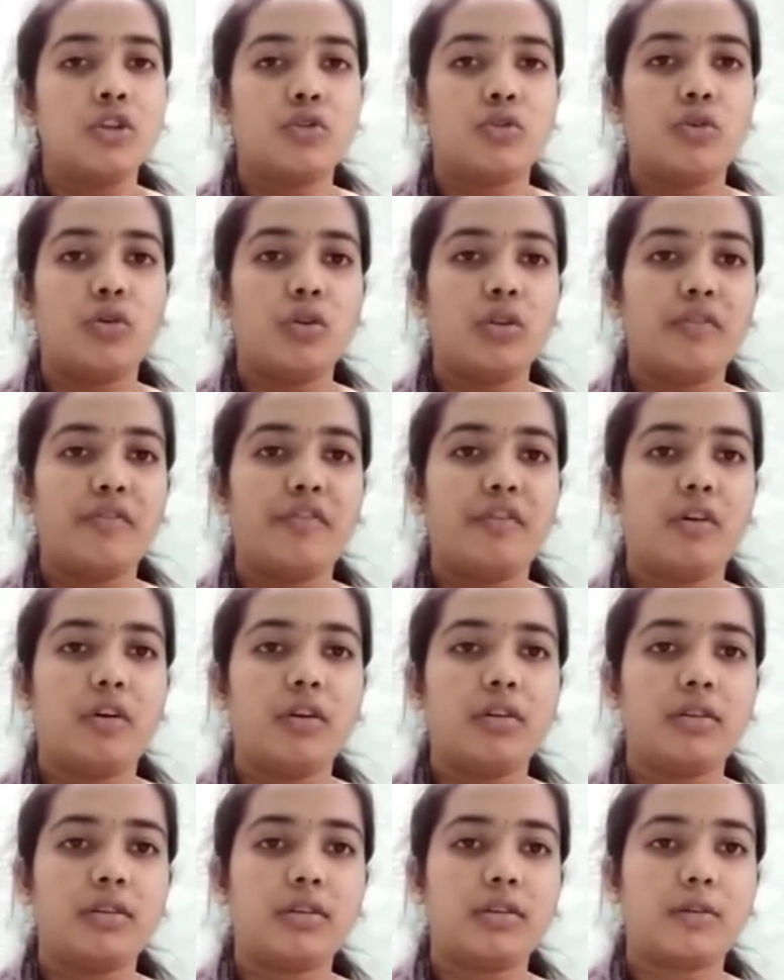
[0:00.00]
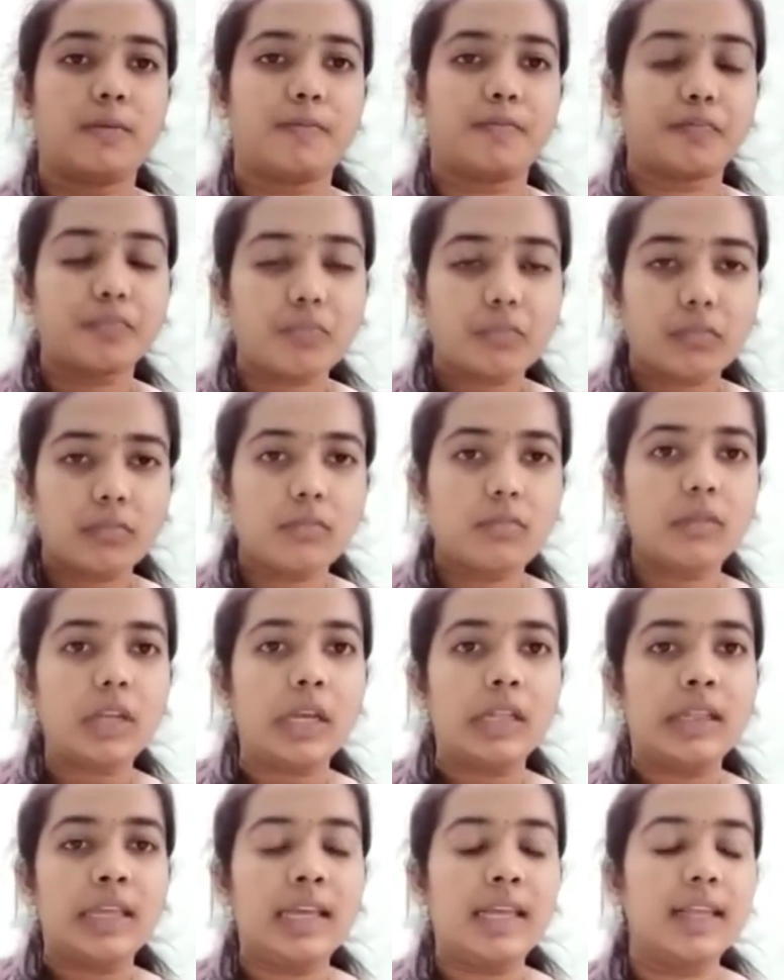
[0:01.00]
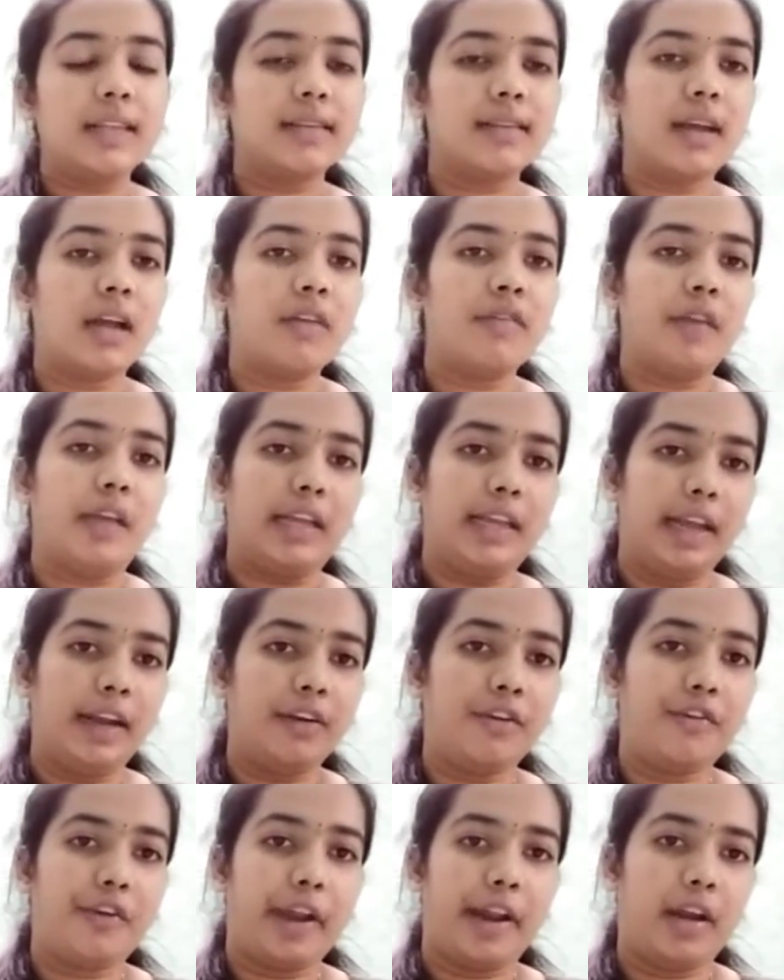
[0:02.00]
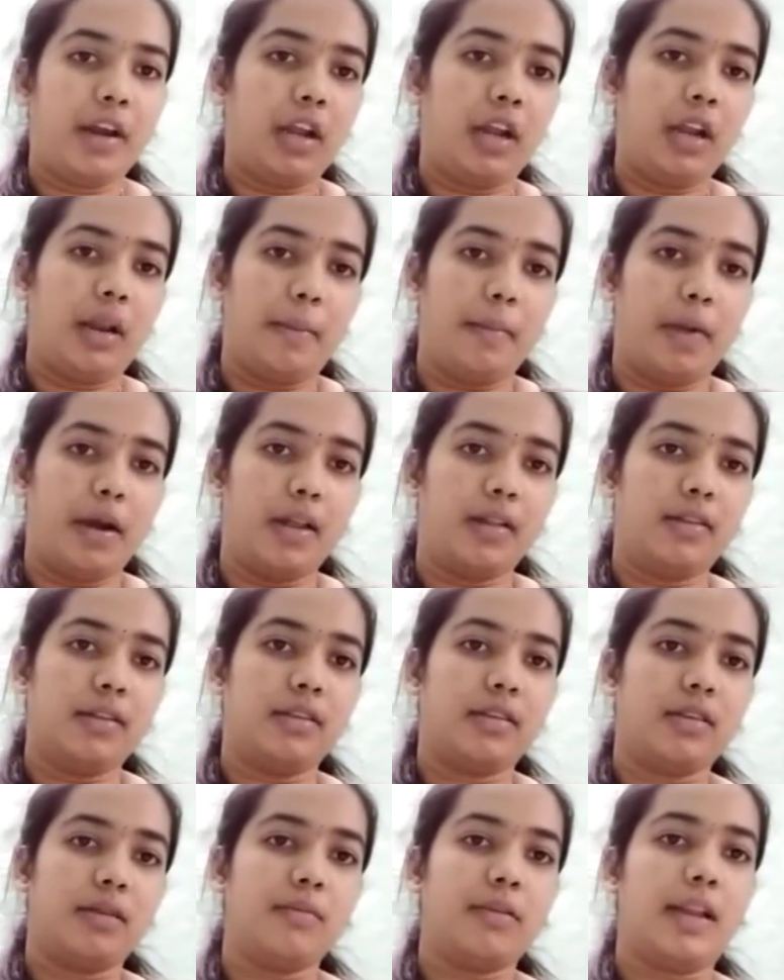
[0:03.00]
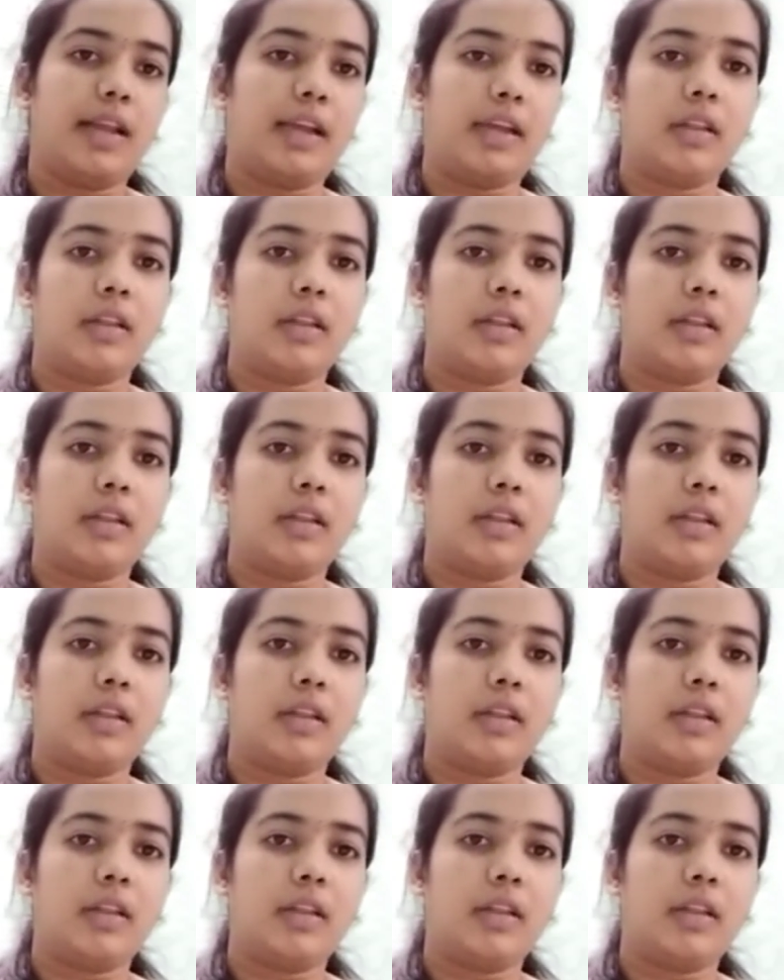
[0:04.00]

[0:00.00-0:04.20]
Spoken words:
So the first thing is that we get trained in embedded systems,